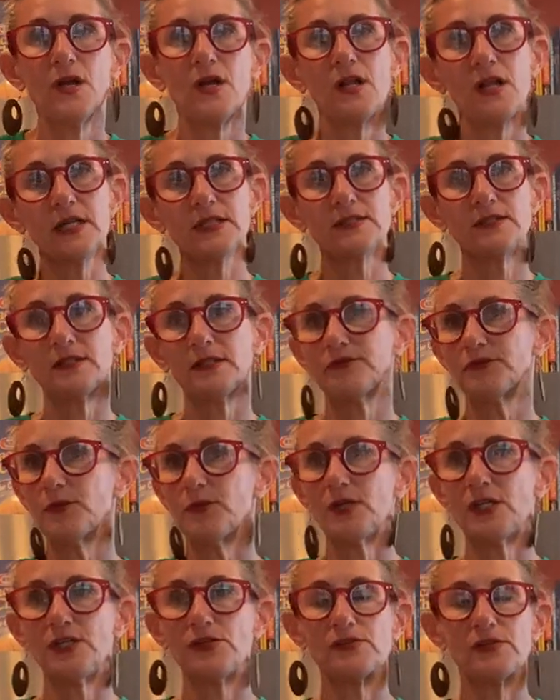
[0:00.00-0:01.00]
Like if you
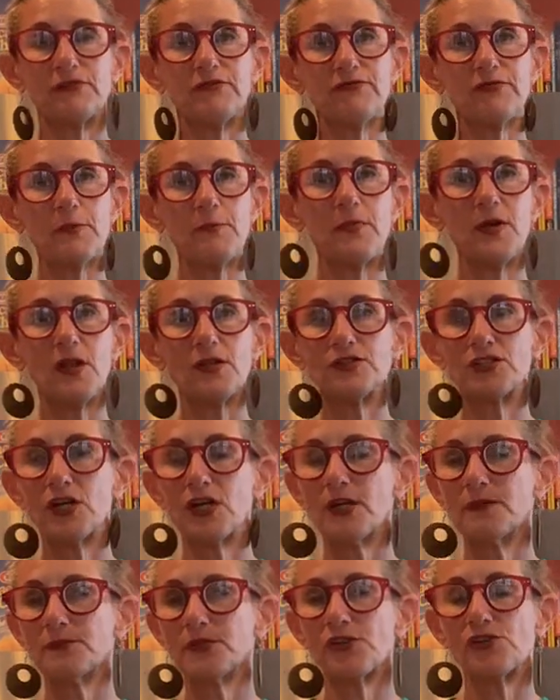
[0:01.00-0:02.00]
want to use a football
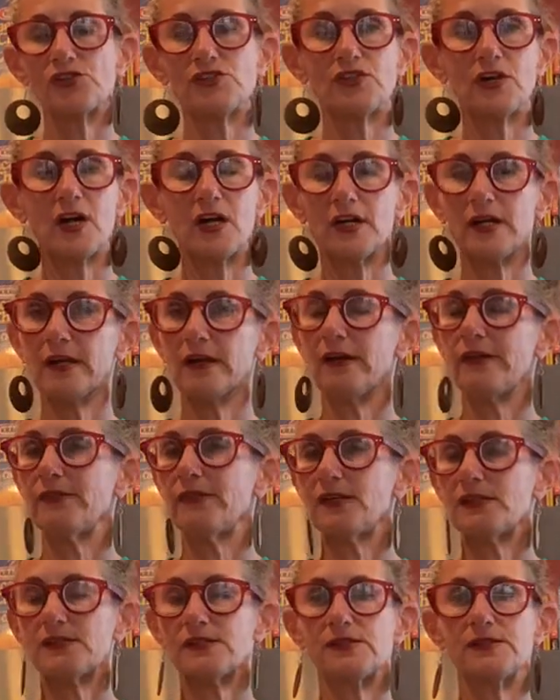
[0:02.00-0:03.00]
term, you're starting on
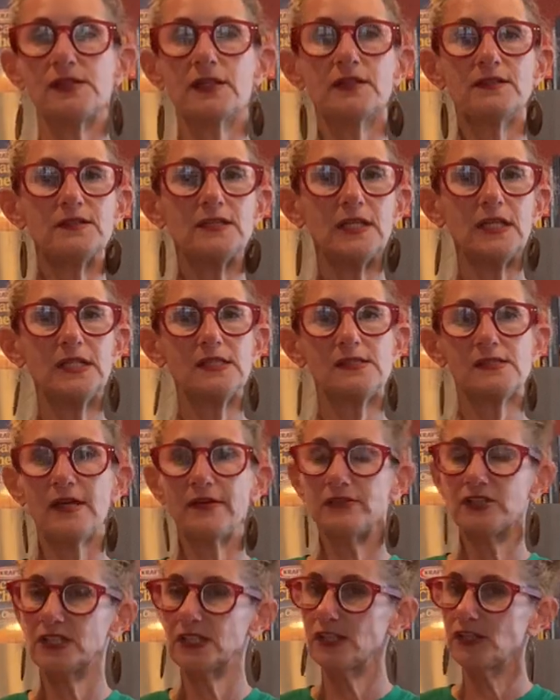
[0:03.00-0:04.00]
the 60,
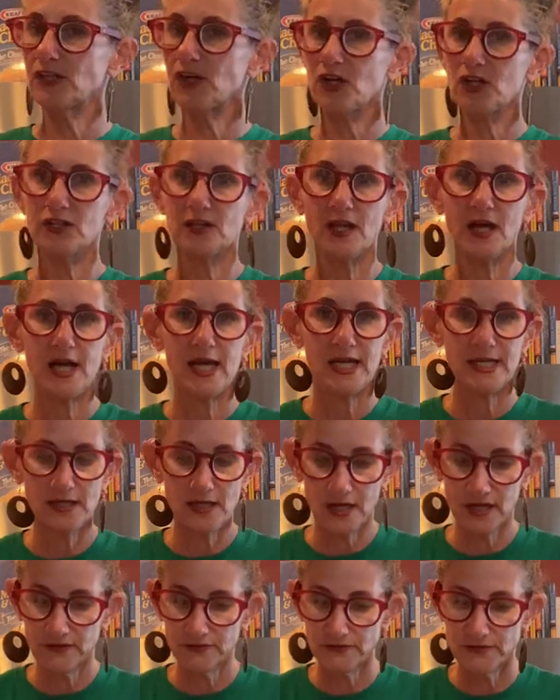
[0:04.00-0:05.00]
70 yard line
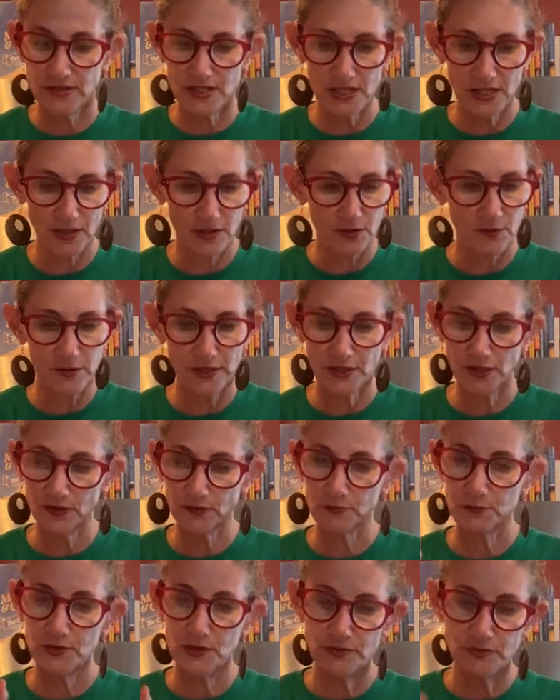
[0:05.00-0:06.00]
of dinner when your
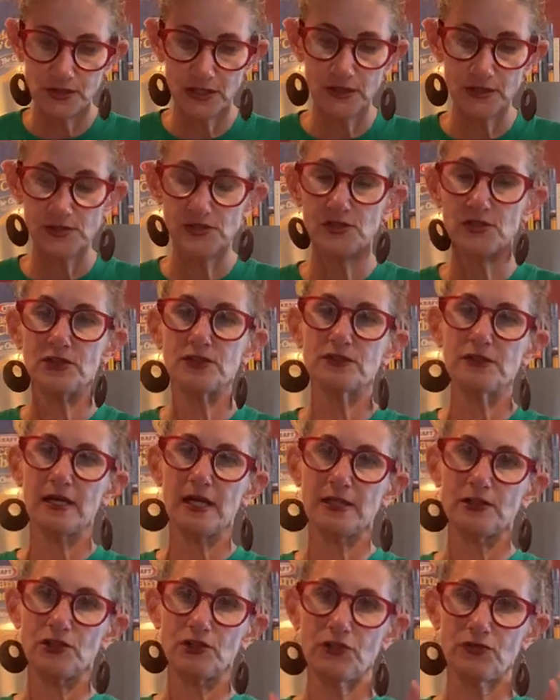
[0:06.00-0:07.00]
protein is cooked
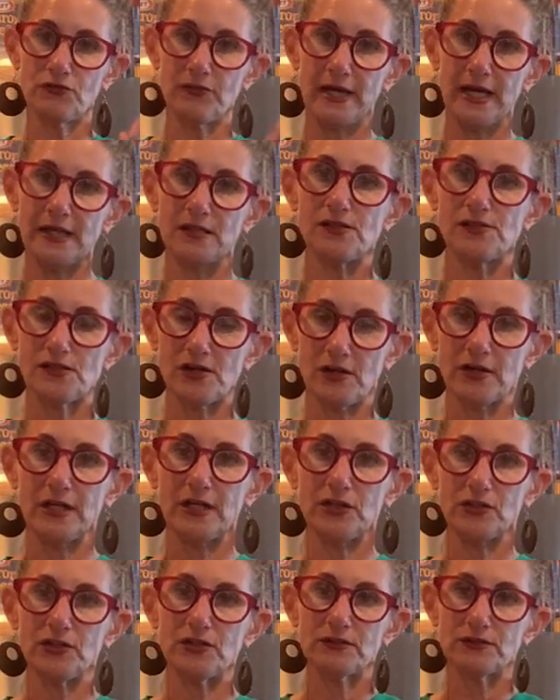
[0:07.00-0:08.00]
and your grain is already
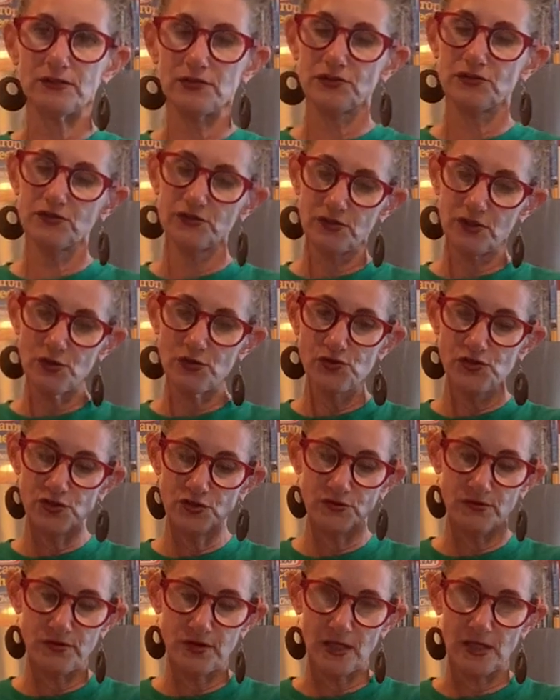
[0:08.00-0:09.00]
cooked. Just those
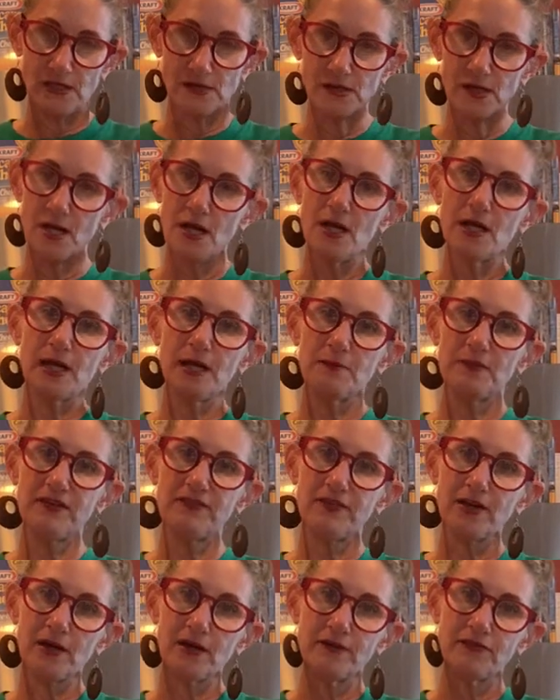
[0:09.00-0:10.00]
two things can be
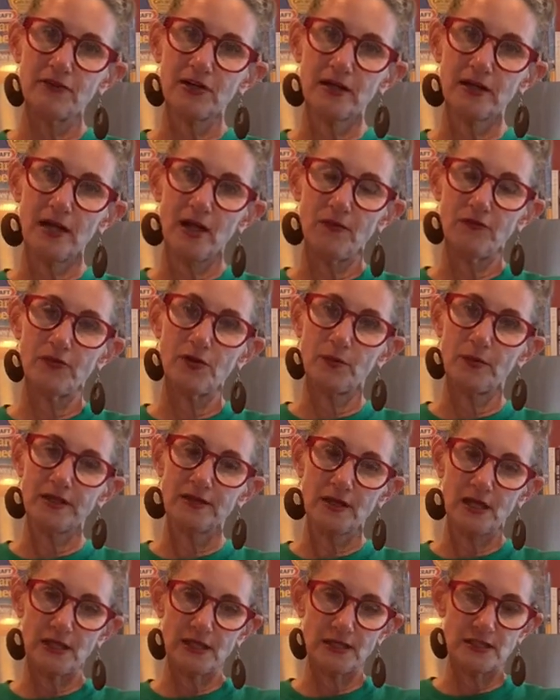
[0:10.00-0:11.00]
very, very helpful with
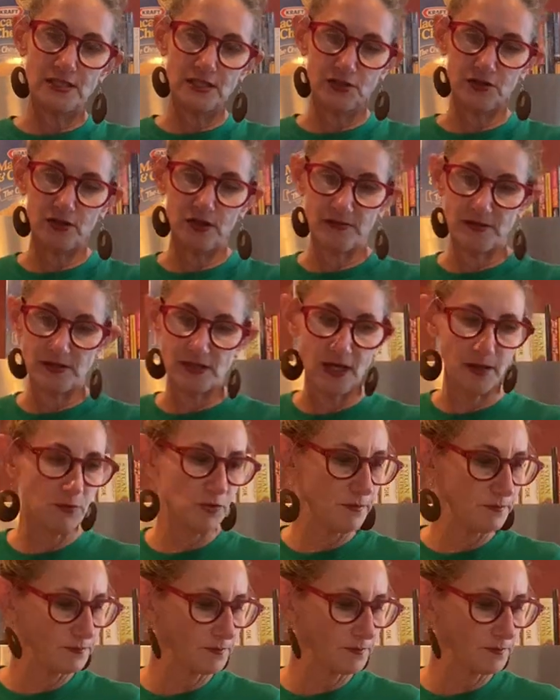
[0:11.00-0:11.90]
getting dinner on the table.